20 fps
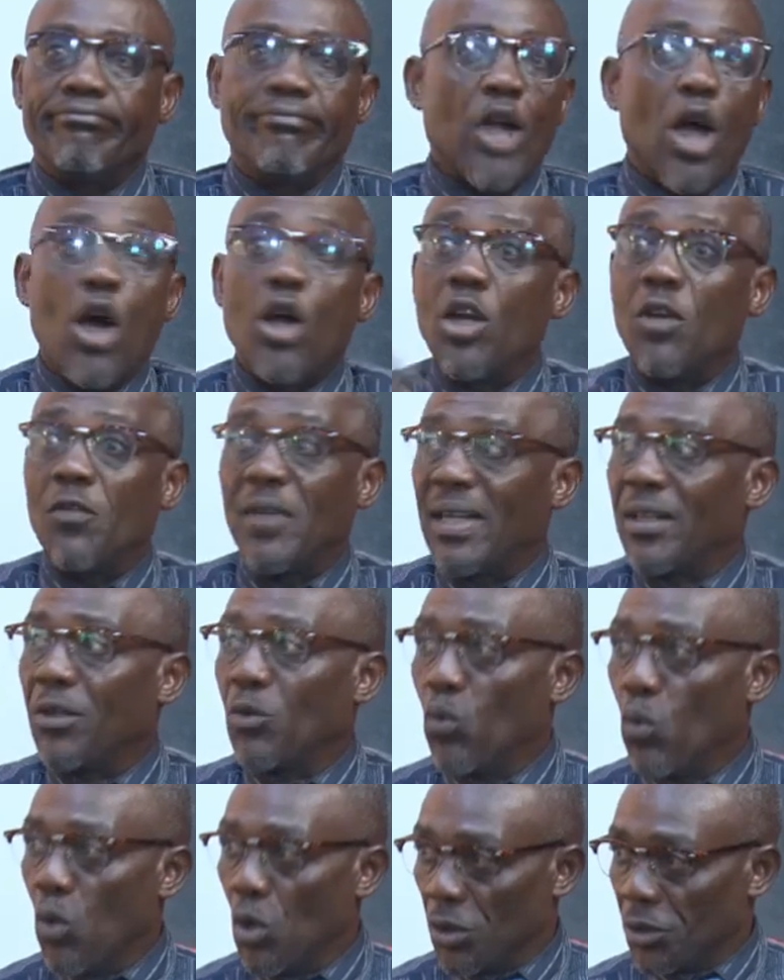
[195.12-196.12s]
All over
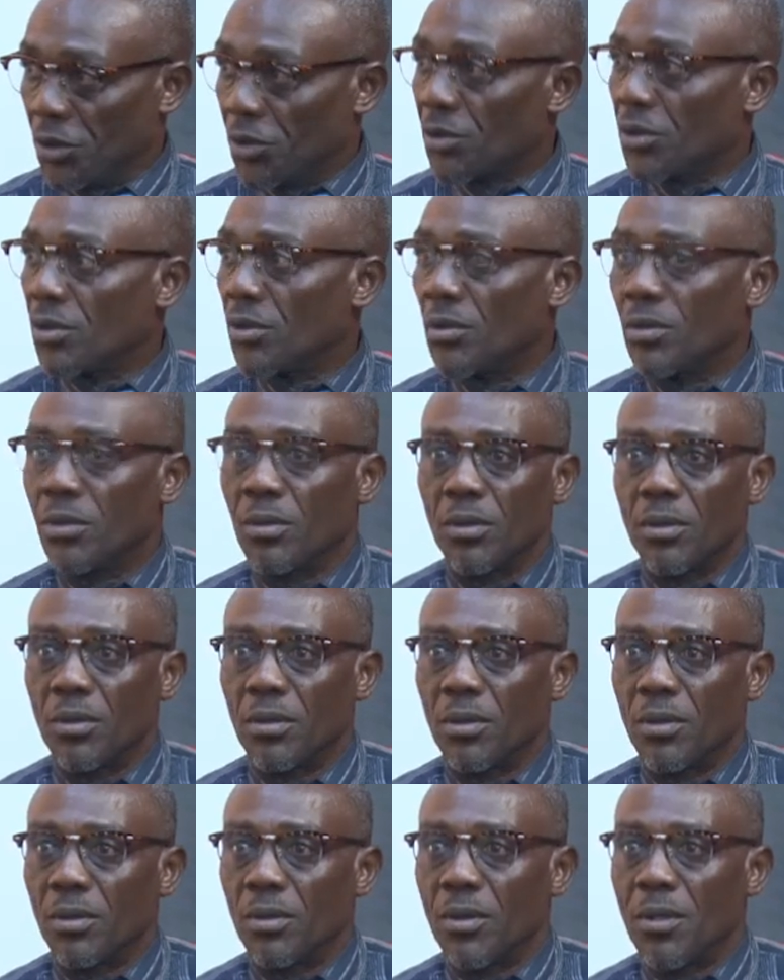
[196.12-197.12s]
the world,
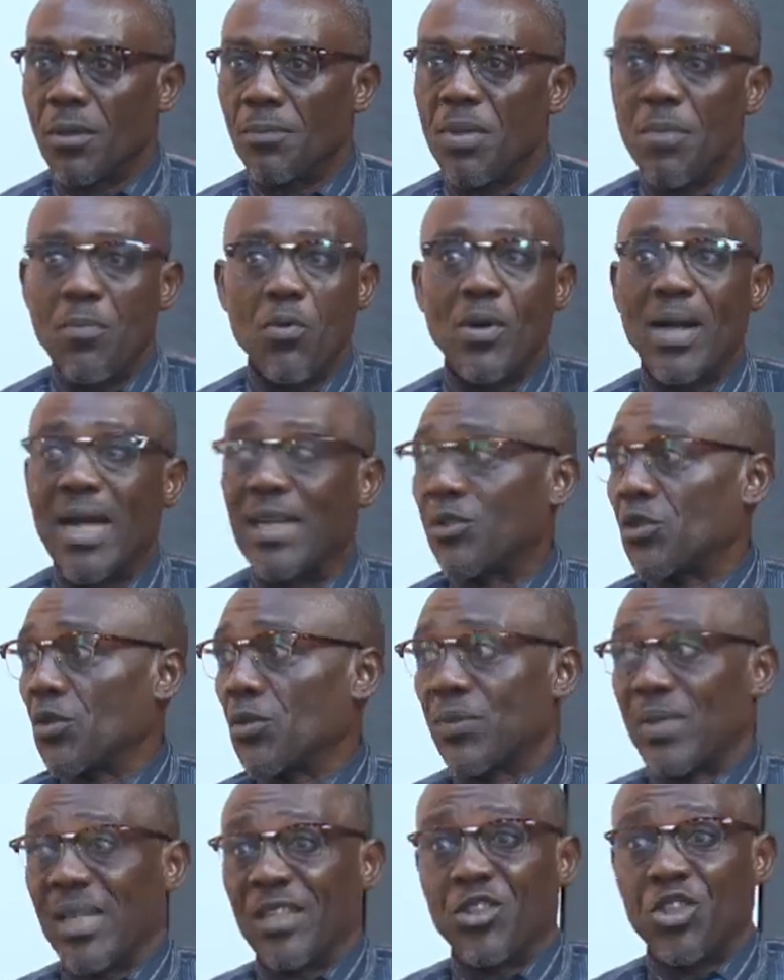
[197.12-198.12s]
people can
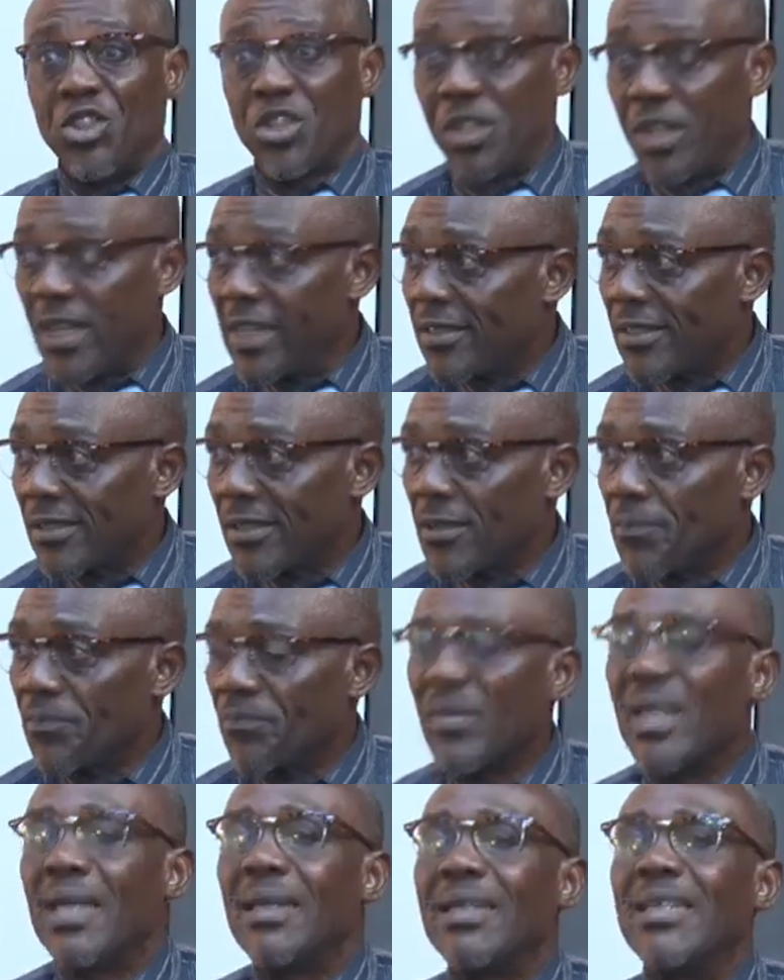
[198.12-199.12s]
substantiate
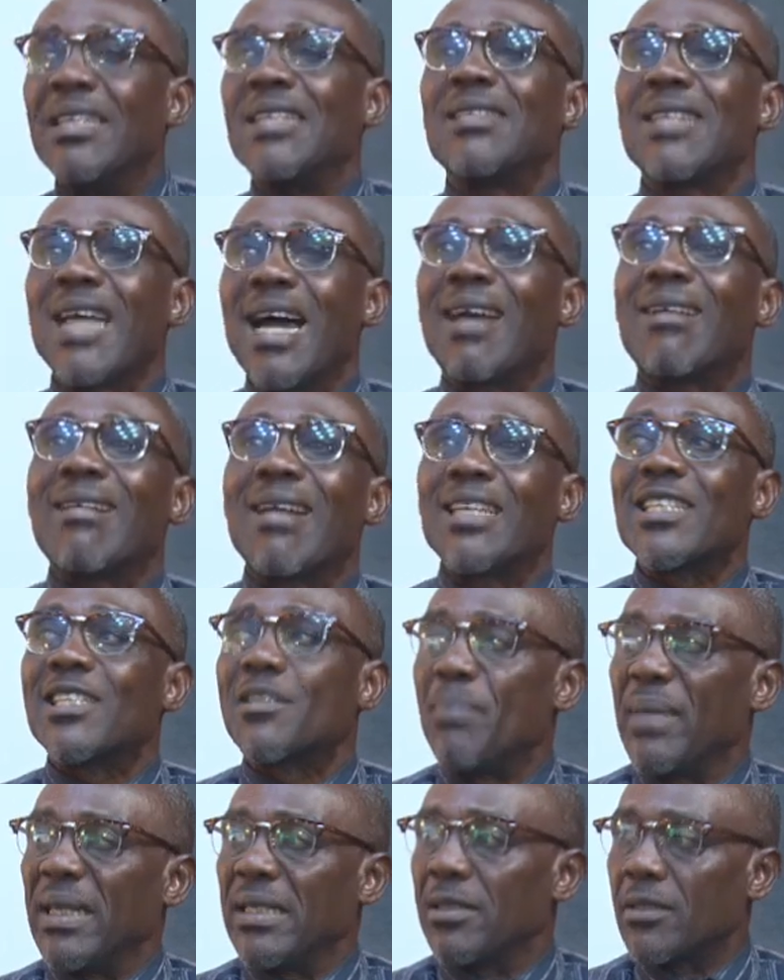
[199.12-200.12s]
his
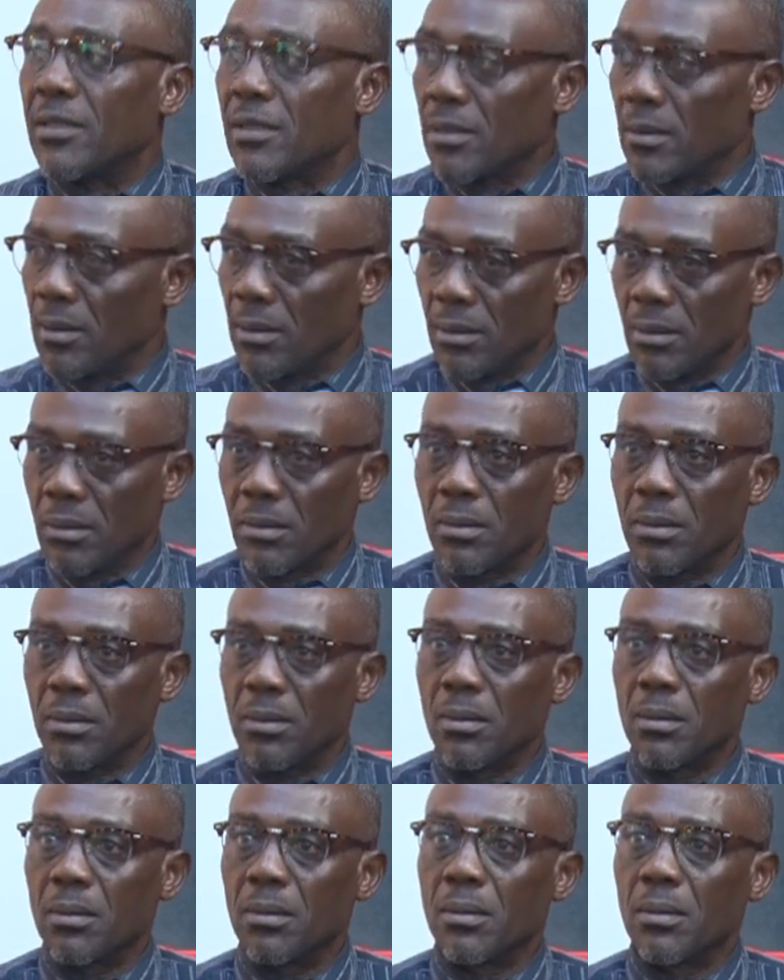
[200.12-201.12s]
harassment
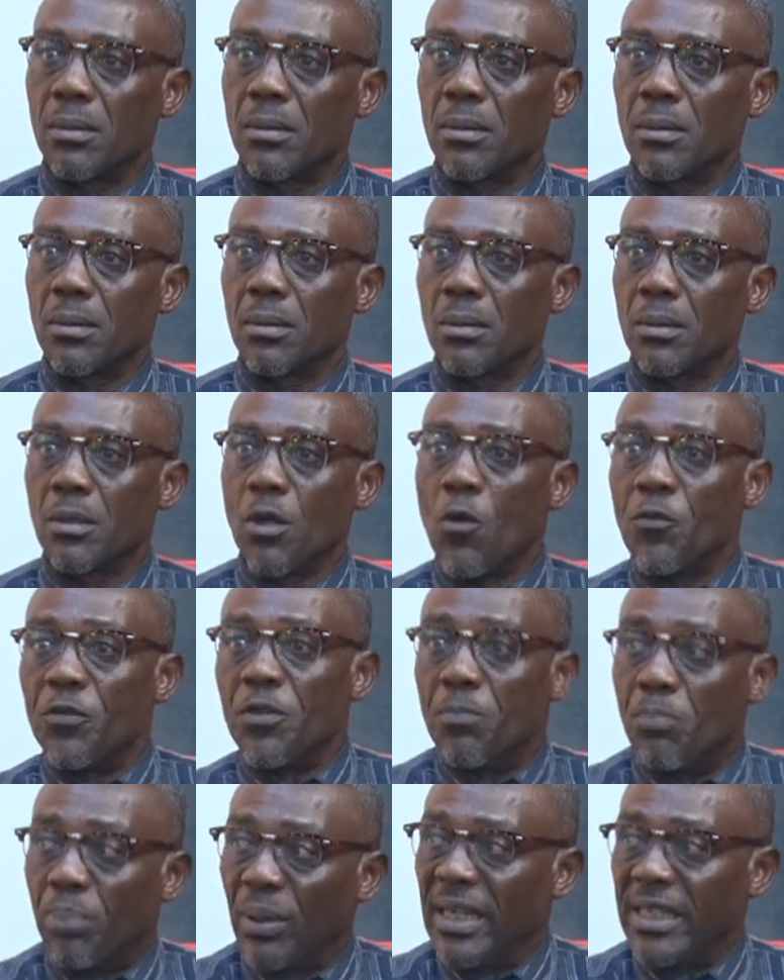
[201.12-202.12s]
of
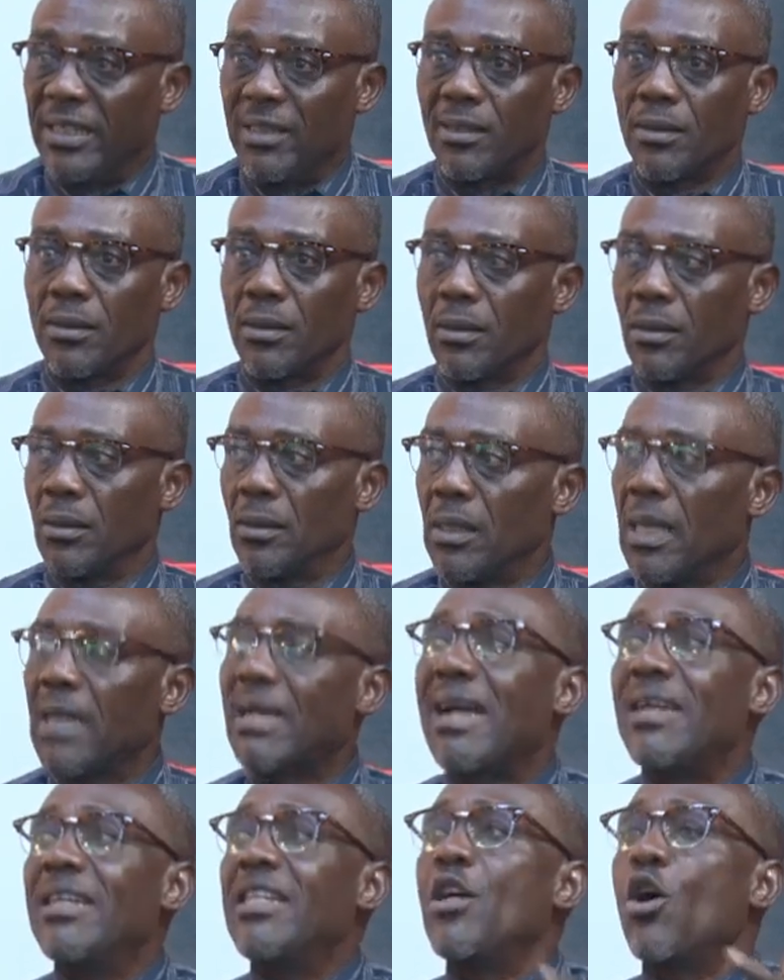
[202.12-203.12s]
the police.
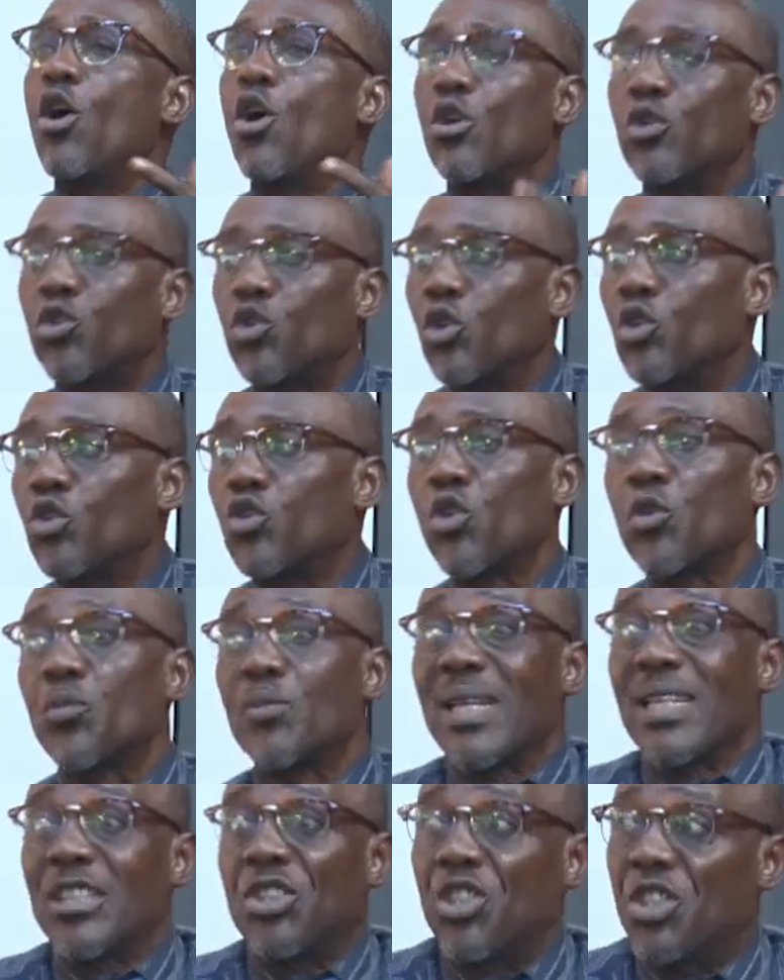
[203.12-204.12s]
Can he also
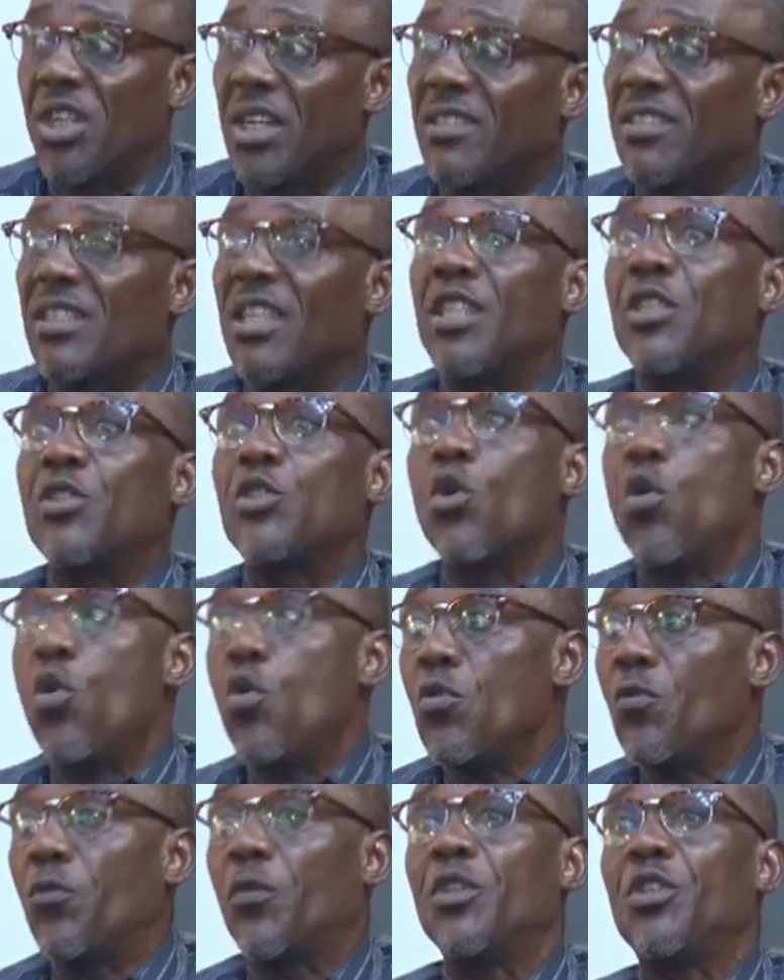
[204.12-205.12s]
substantiate his
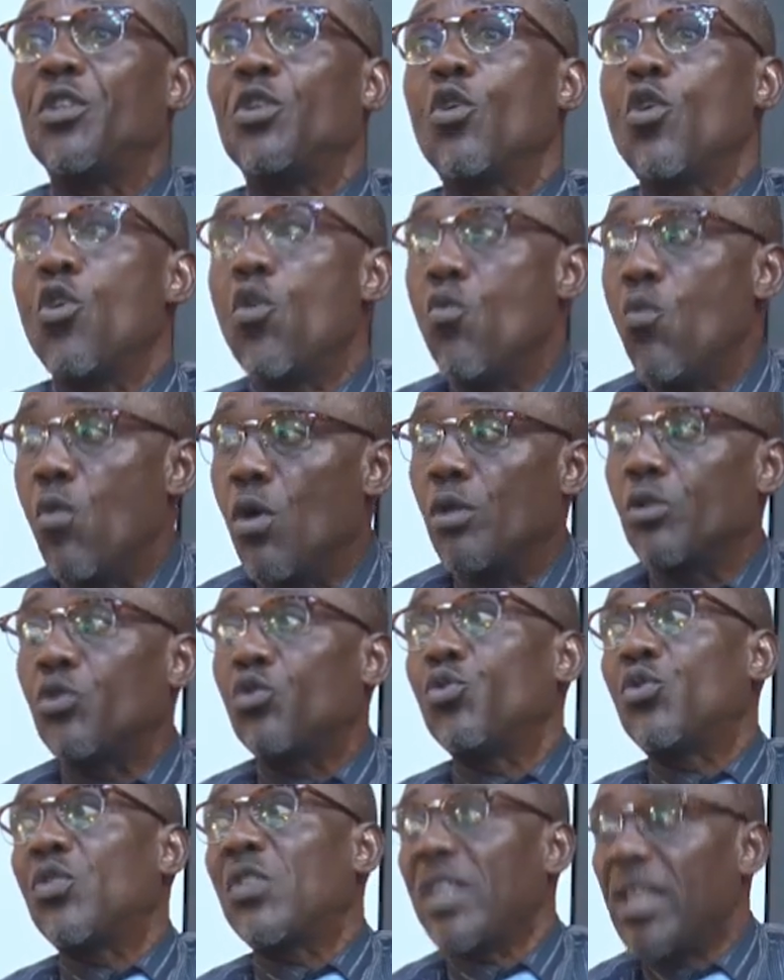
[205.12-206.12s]
own for the whole
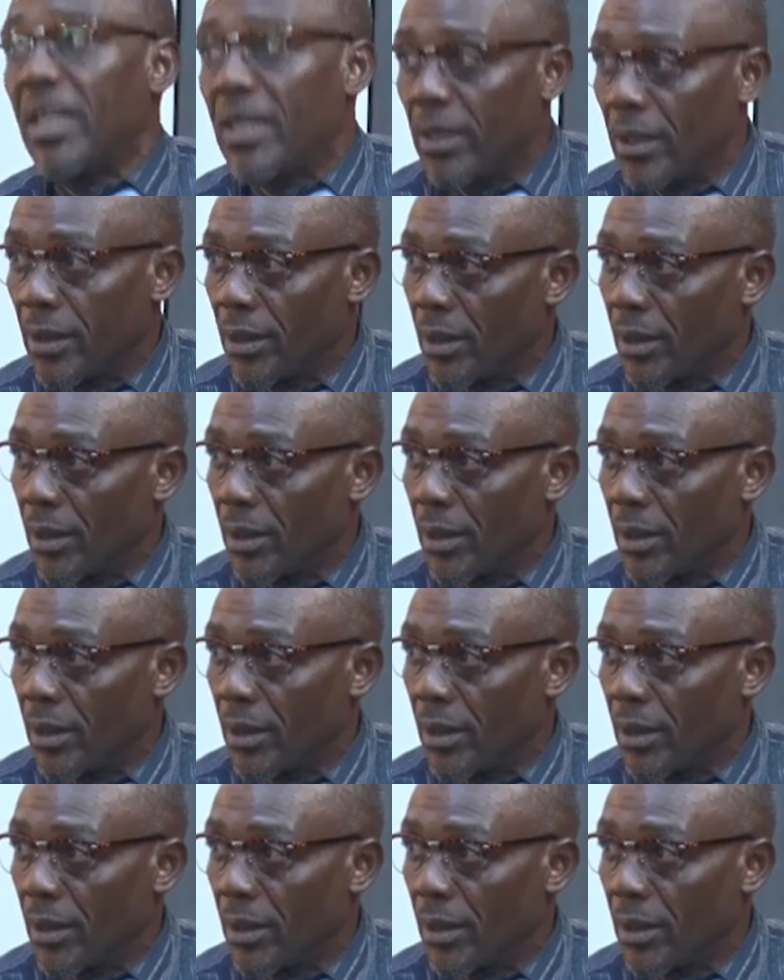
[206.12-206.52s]
world to see?